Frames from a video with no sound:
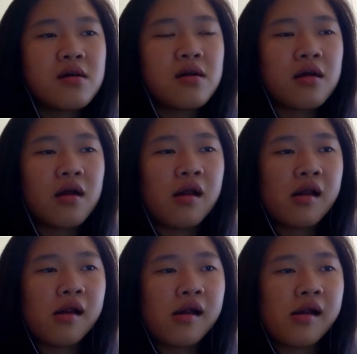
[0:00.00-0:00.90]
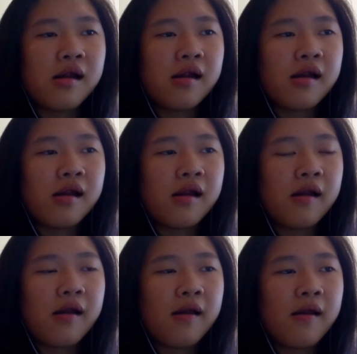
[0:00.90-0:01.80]

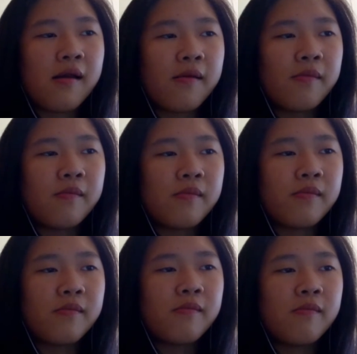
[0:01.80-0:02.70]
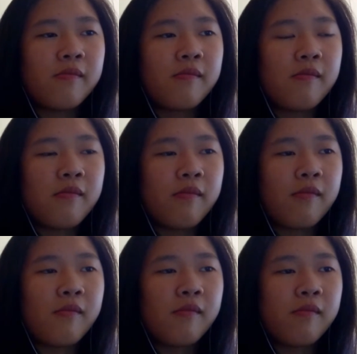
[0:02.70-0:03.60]

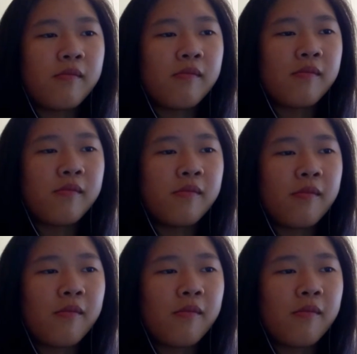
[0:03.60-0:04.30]
(silence)